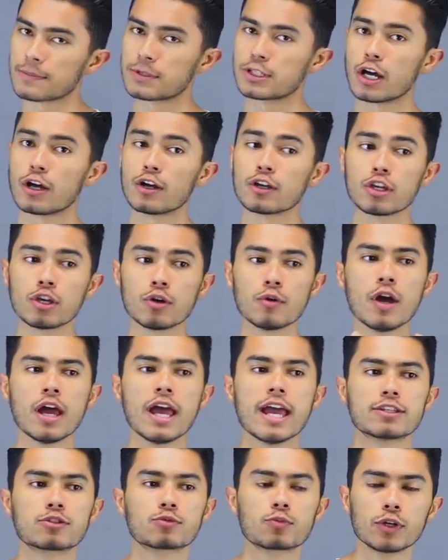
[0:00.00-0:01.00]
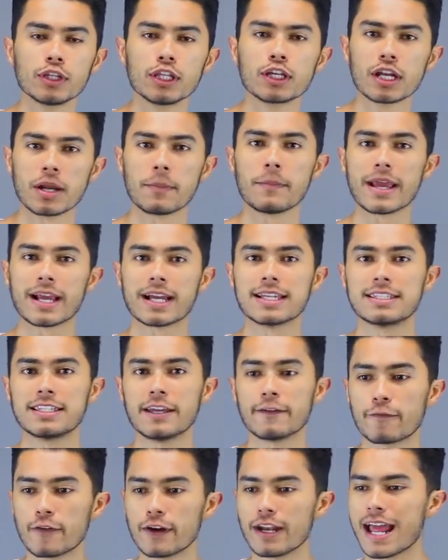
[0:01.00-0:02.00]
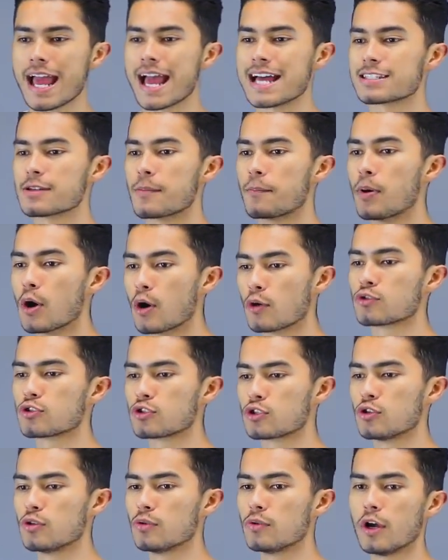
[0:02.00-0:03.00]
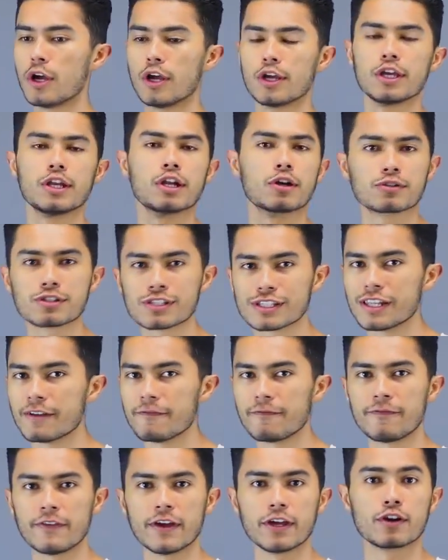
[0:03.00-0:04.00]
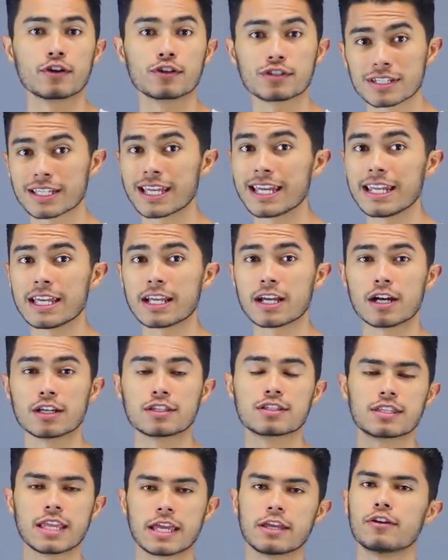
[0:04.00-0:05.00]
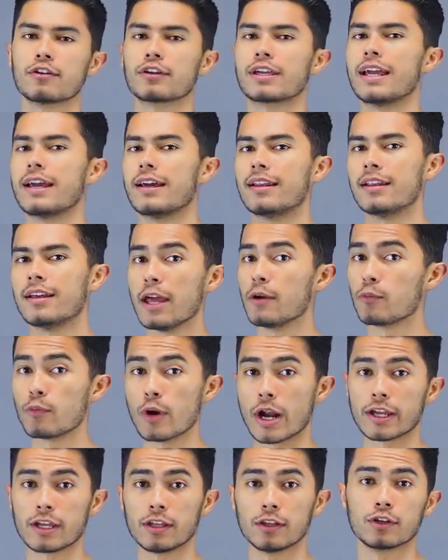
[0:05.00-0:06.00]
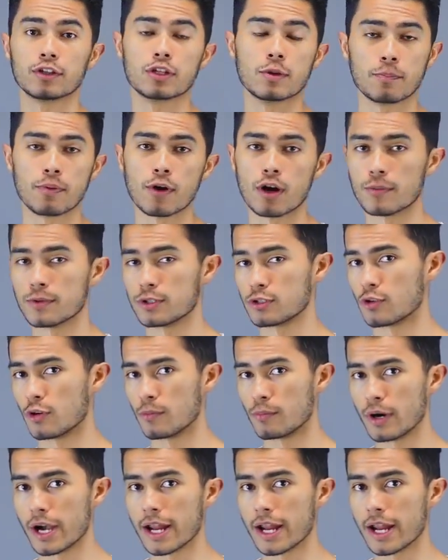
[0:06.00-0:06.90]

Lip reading: I'm telling you, it's really gonna make a difference as opposed to, slim fit or skinny cuts that you'll get in regular department store